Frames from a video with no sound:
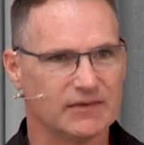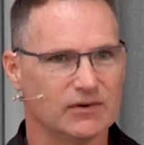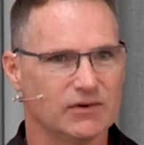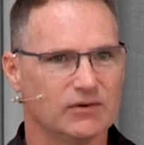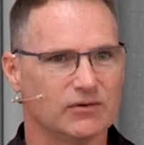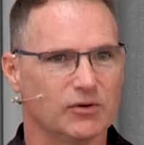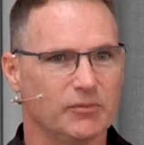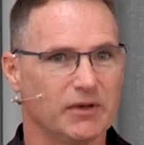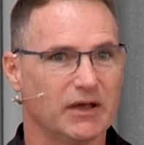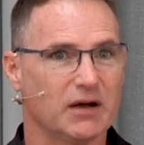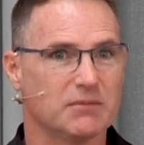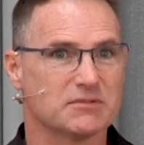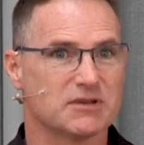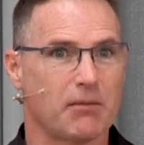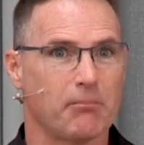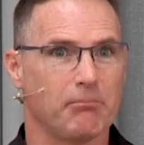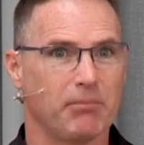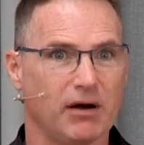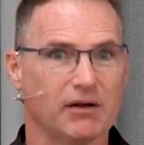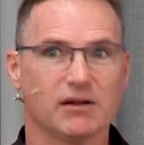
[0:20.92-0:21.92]
what becomes
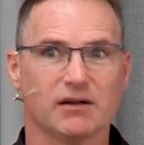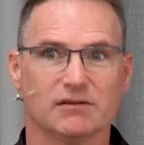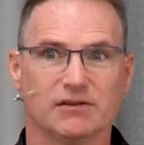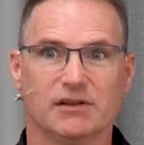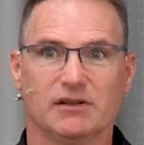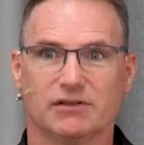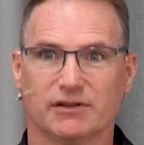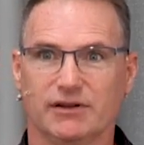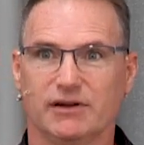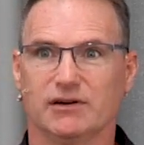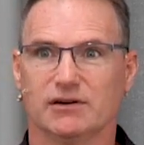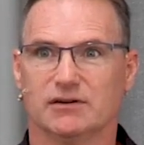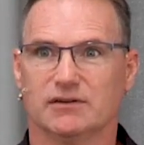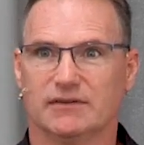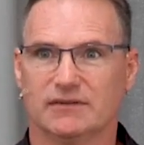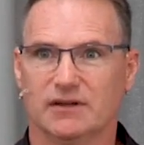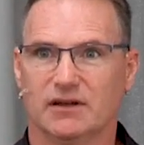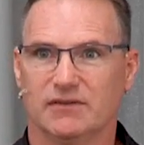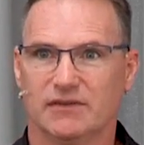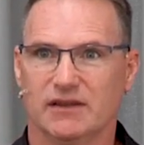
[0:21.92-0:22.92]
abundantly clear
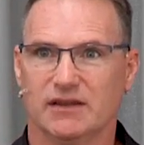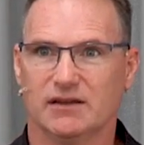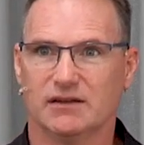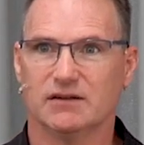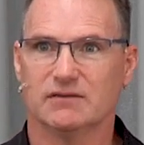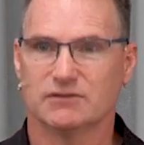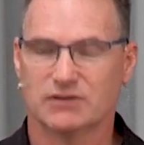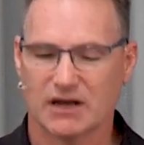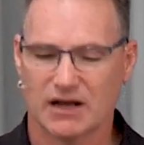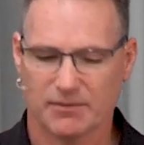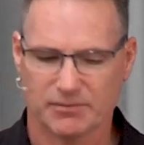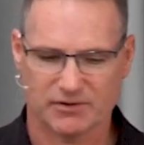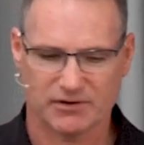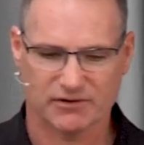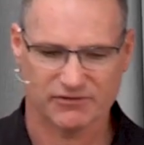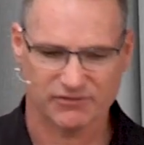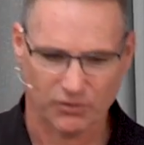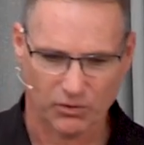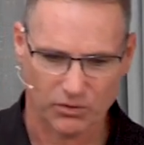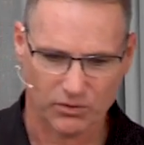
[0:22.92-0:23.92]
in, in, the end of chapter
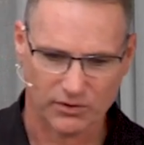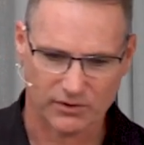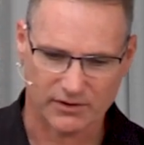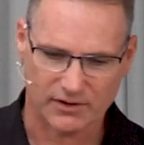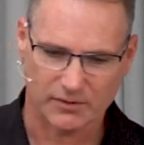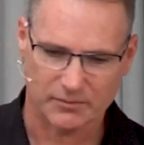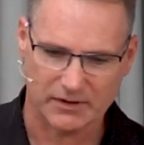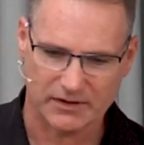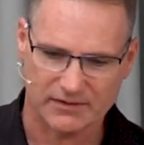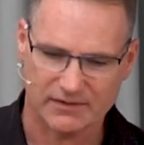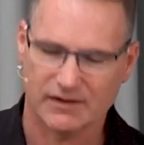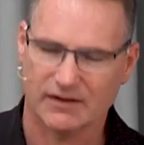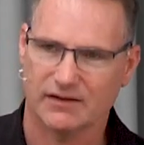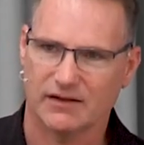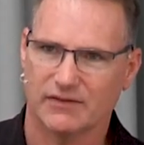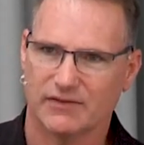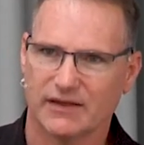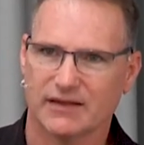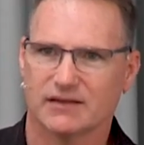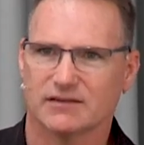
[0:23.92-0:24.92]
4, I mean, I, I
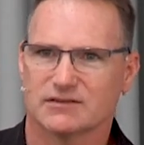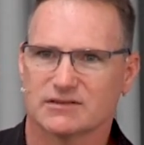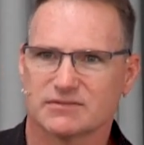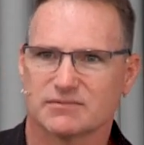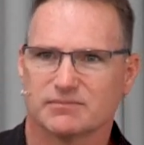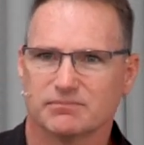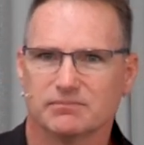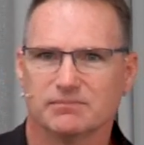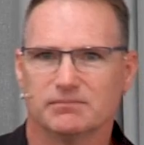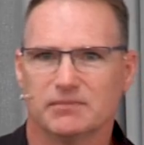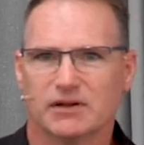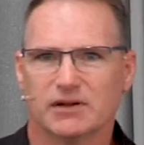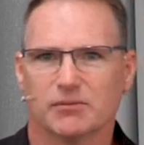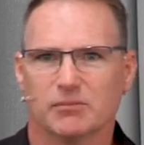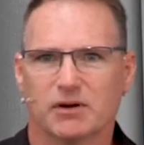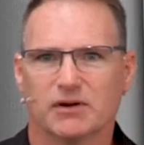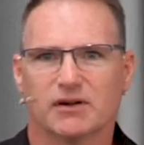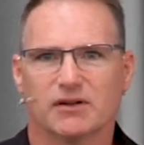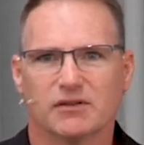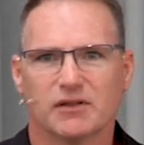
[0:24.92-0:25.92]
think it's been
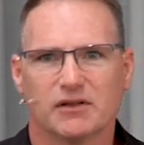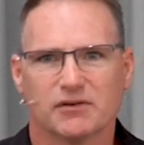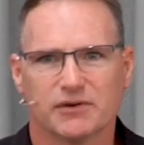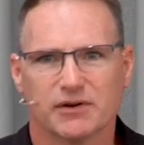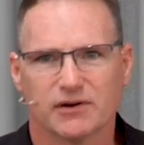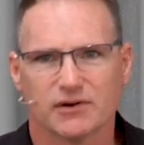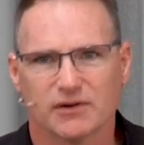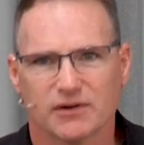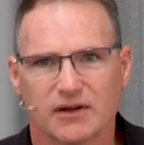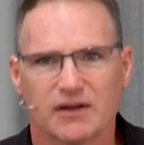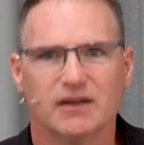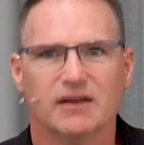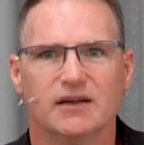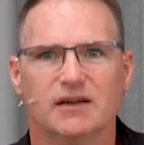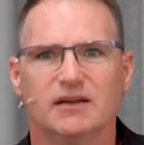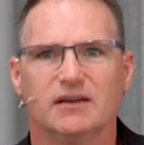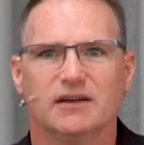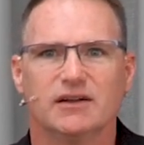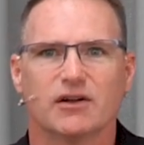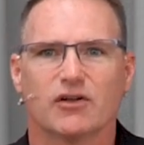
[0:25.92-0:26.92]
abundantly clear
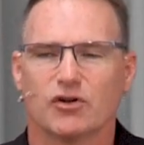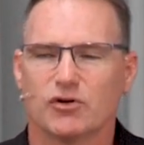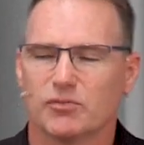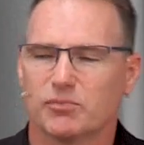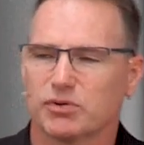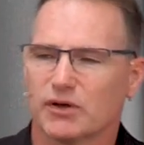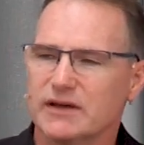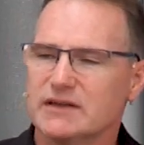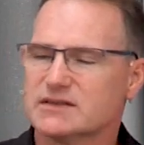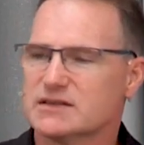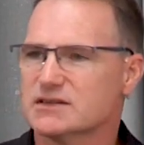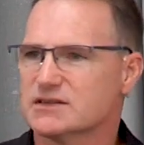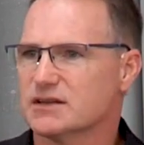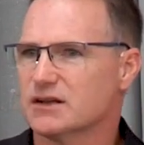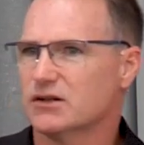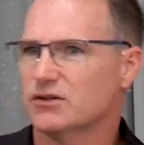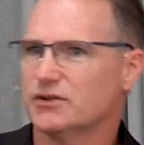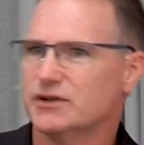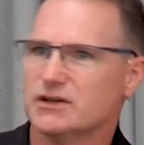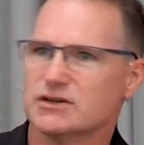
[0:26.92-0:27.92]
in other places in
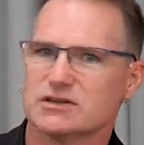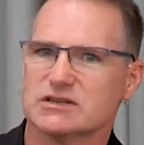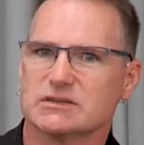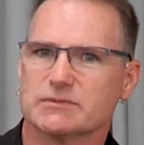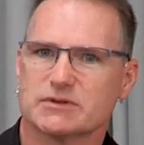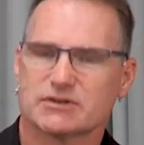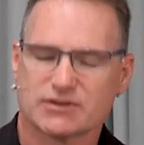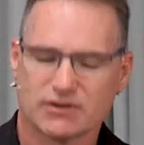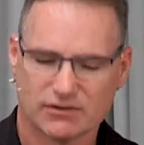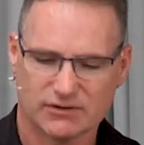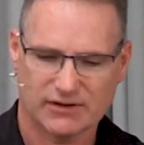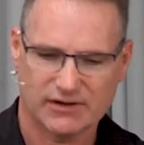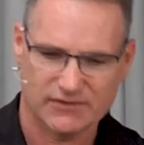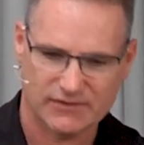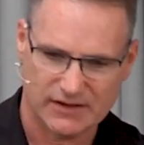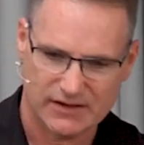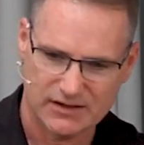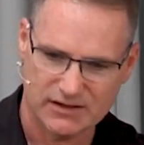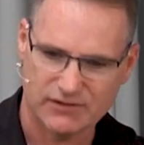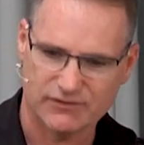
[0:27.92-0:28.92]
Galatians, but certainly at
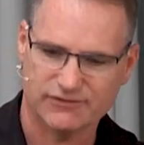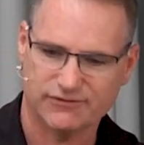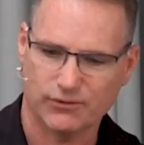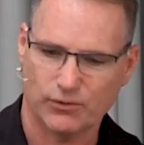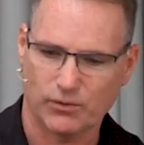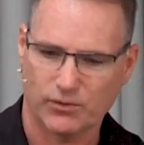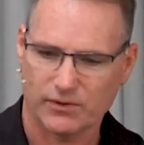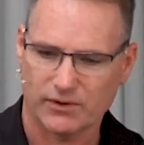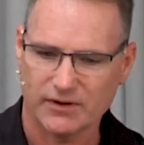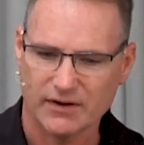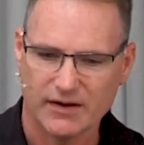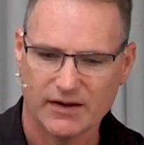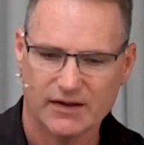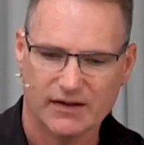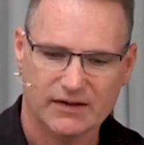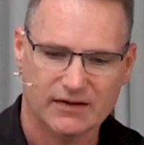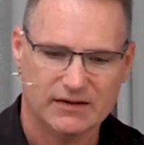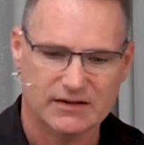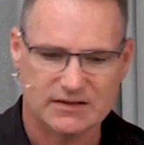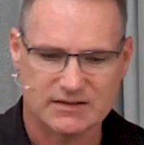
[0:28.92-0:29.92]
the end of 4,
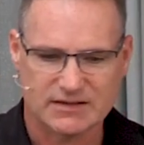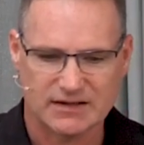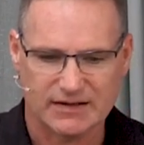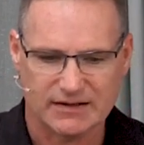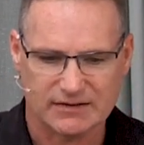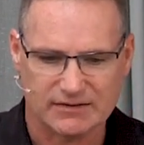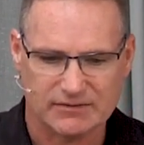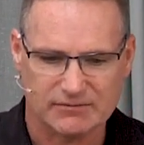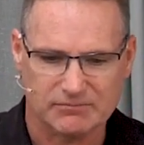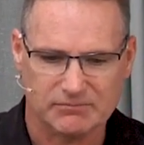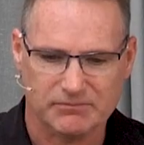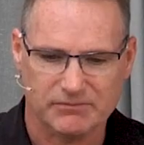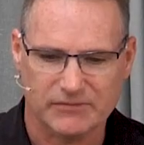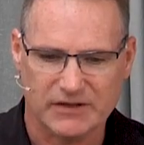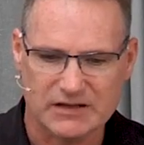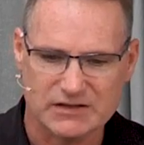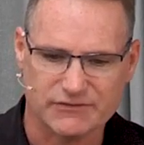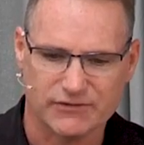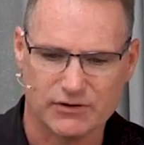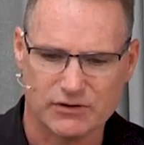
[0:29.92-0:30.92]
is that
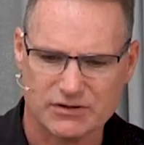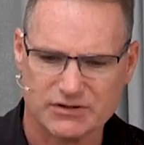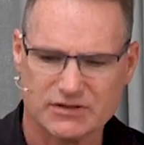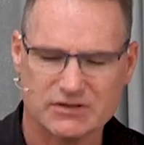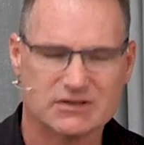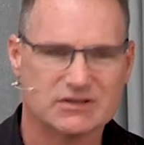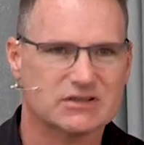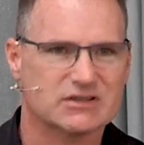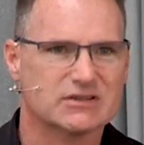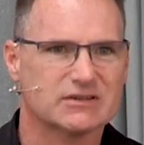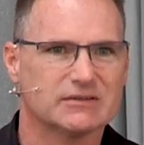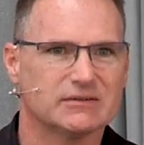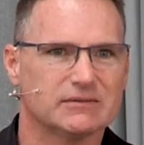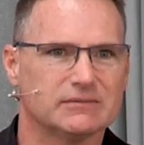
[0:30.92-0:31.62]
these verses